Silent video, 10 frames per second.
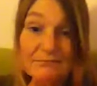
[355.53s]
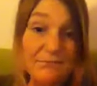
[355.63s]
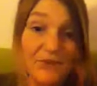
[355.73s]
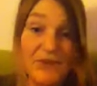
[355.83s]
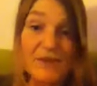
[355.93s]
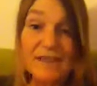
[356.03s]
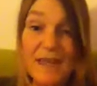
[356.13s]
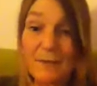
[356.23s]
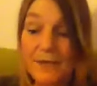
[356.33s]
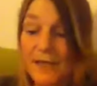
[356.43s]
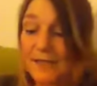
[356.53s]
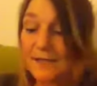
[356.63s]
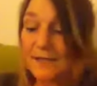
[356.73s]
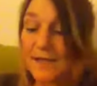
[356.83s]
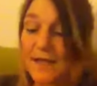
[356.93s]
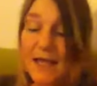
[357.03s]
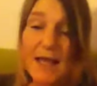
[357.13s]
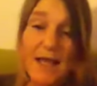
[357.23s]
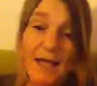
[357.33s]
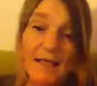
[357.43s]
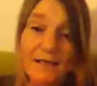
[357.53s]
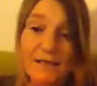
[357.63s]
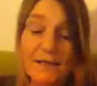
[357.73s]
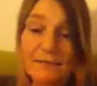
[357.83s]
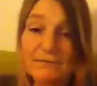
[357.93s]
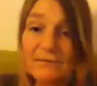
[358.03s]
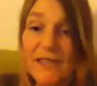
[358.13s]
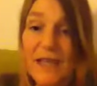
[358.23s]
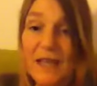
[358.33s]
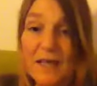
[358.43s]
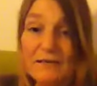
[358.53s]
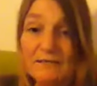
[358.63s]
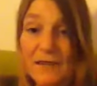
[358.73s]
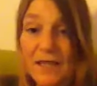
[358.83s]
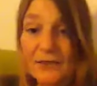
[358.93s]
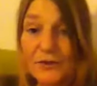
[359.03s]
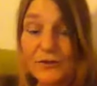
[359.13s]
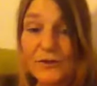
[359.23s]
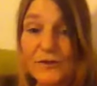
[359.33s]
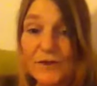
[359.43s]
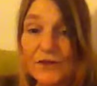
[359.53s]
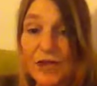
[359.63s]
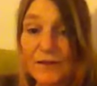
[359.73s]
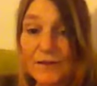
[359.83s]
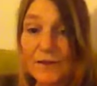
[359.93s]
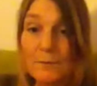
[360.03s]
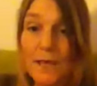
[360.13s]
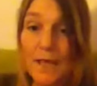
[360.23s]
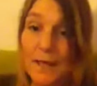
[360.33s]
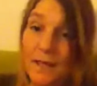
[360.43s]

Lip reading: It's just how it is. And yeah, I should just adjust to it,